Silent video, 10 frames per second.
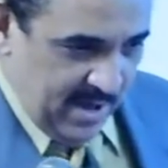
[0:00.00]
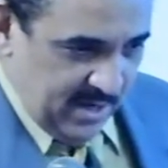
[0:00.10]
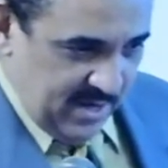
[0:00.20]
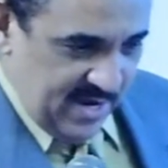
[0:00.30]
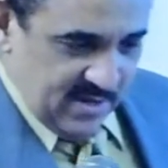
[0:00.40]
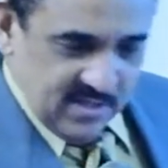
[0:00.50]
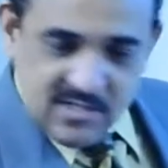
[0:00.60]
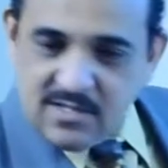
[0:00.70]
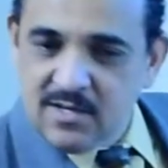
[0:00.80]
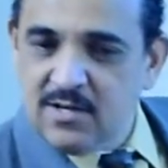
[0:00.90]
my
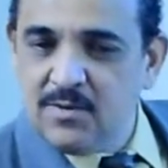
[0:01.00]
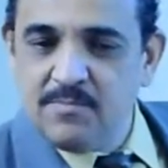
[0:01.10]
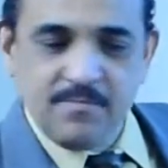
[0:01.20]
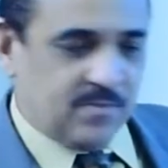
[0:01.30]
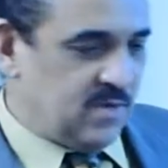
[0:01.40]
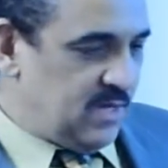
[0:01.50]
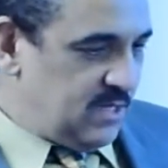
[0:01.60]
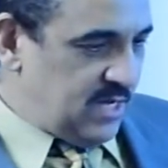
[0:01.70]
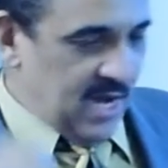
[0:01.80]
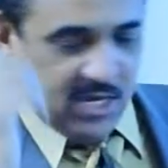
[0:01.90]
latest
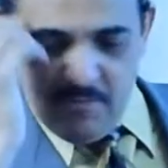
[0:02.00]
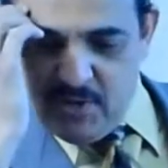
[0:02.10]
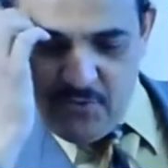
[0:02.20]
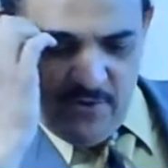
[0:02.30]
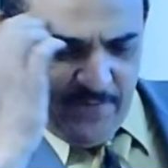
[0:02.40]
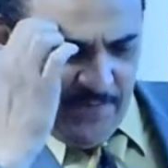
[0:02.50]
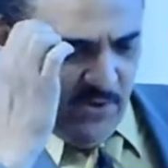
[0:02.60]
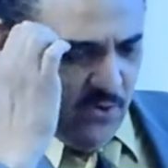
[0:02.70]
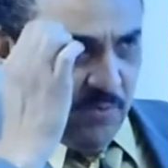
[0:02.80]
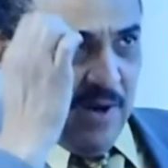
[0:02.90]
documentary
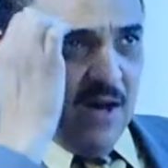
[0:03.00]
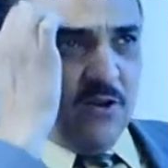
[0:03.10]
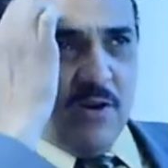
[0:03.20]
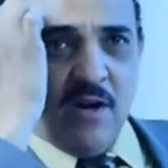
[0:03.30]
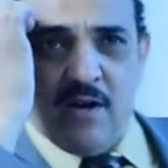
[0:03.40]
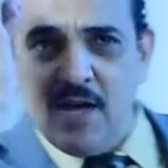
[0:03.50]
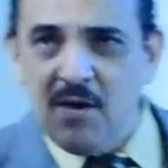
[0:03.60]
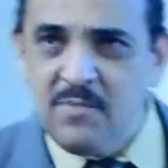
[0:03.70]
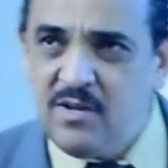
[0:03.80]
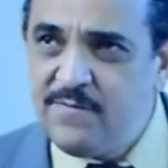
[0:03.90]
film. I don't know,
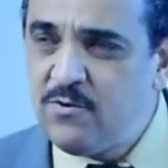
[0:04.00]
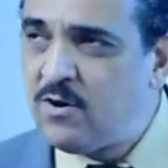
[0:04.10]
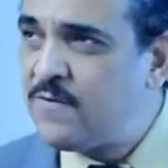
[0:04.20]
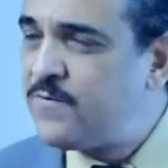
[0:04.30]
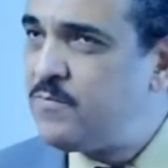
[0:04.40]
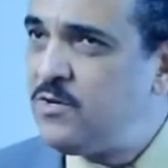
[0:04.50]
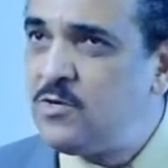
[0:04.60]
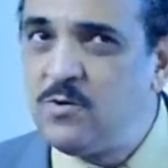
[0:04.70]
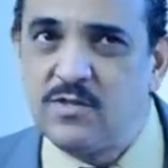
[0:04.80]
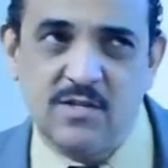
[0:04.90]
how many of you are
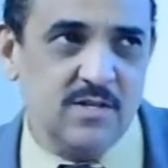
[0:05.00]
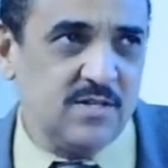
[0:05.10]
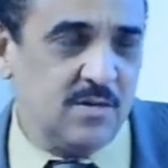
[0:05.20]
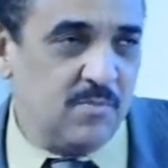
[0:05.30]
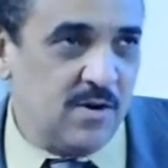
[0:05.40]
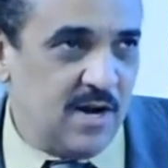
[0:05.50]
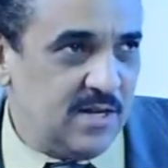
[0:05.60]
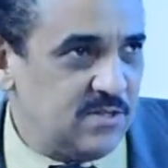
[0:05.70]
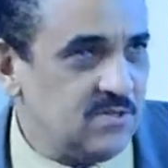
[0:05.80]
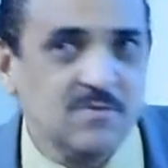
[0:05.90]
familiar with Dunbar
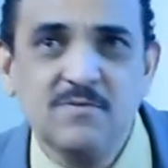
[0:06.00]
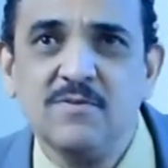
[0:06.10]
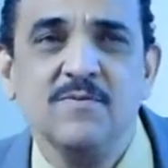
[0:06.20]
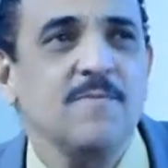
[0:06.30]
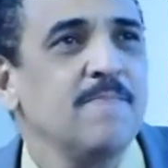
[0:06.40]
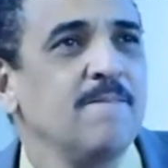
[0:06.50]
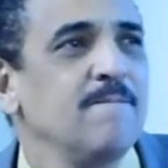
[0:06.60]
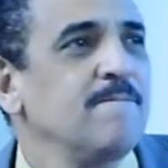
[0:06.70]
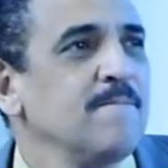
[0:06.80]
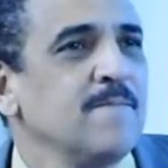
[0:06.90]
High School?
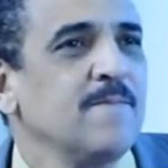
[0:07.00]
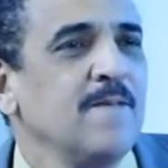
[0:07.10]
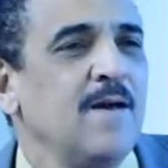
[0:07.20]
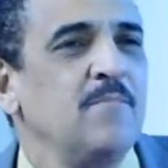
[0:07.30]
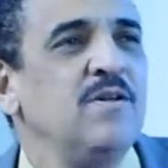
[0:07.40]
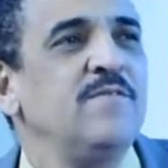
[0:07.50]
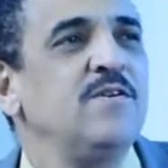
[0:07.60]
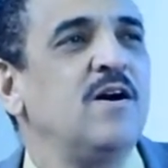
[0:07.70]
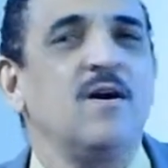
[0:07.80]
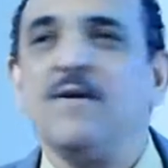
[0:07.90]
How many
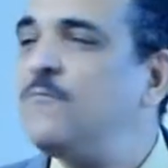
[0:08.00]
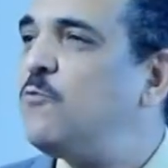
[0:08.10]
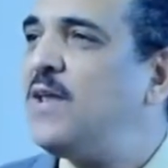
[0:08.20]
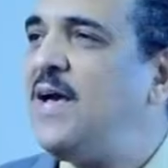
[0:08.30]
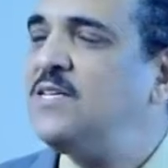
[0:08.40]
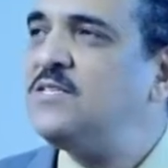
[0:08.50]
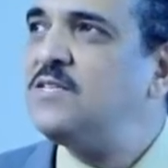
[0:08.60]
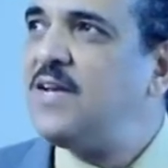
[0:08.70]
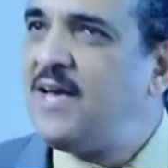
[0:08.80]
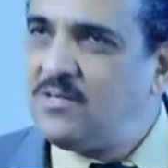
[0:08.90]
of you, last
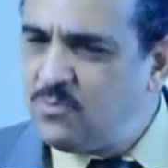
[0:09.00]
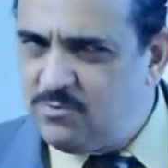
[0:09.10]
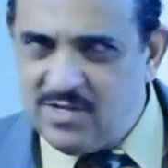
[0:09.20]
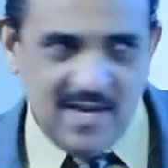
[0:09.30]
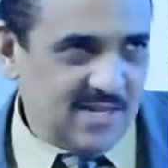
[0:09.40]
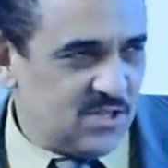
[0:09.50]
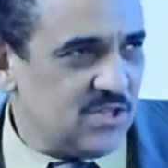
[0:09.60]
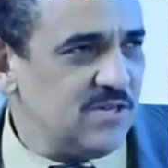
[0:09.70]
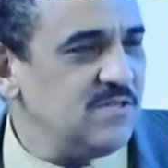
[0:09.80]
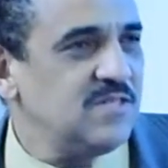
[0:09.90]

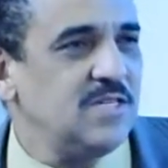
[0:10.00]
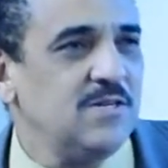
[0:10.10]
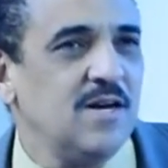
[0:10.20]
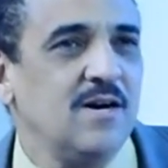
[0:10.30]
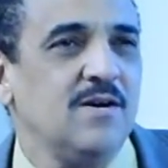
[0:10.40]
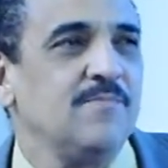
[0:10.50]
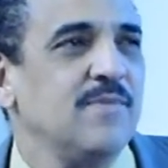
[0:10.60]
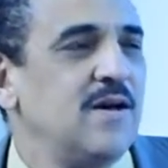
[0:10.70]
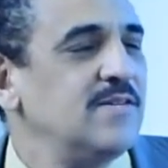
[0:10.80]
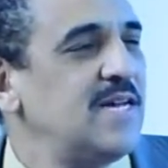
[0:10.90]
Thursday,
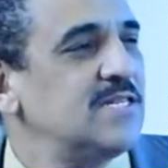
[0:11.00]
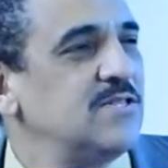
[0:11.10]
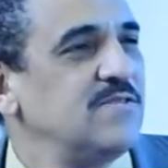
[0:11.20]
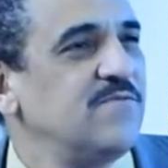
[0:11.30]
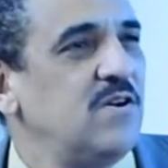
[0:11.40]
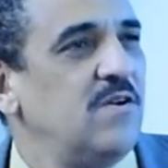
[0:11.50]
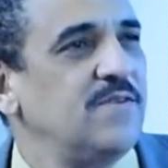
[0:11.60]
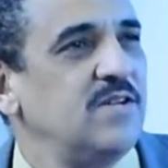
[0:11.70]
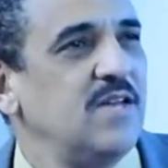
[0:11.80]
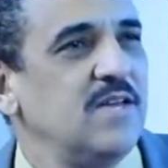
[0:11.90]
I was actually
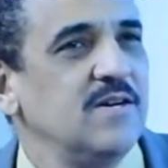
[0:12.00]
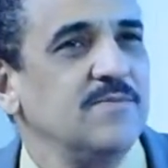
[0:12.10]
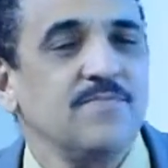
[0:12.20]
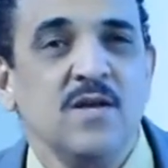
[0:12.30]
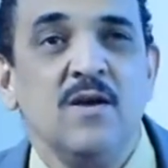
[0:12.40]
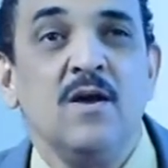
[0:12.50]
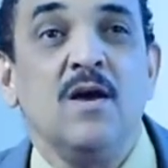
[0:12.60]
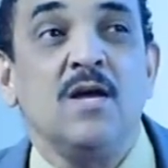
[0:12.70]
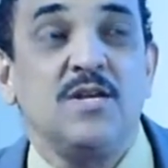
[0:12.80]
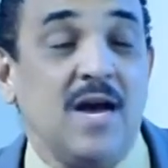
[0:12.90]
involved in a
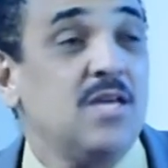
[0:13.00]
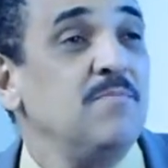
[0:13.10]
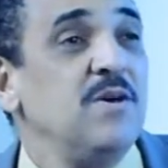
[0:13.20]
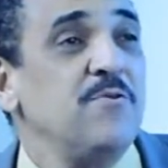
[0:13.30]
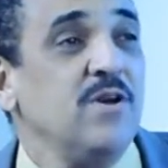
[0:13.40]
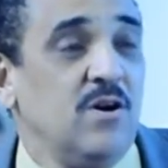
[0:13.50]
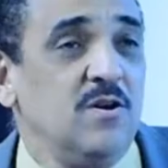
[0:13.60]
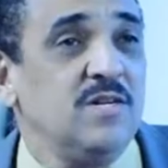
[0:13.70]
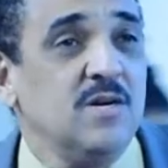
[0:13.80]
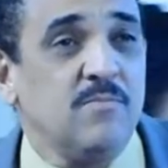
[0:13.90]
documentary on